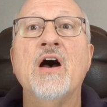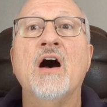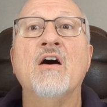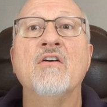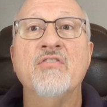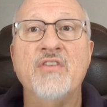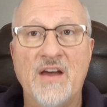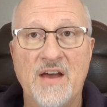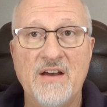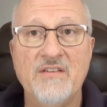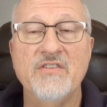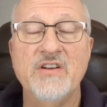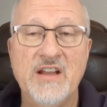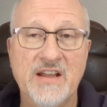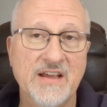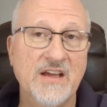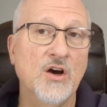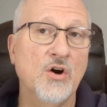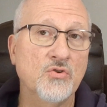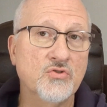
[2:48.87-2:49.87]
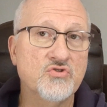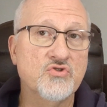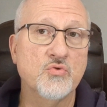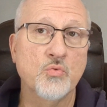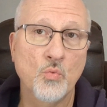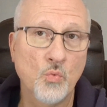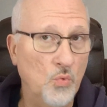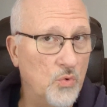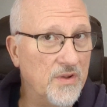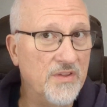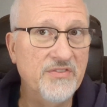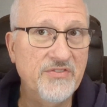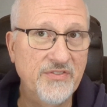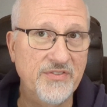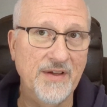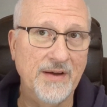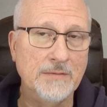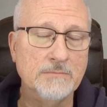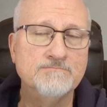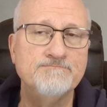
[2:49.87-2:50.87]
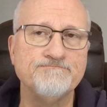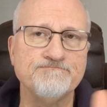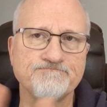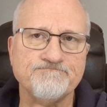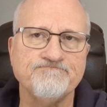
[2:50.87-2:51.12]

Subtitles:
of the heavenly host with them.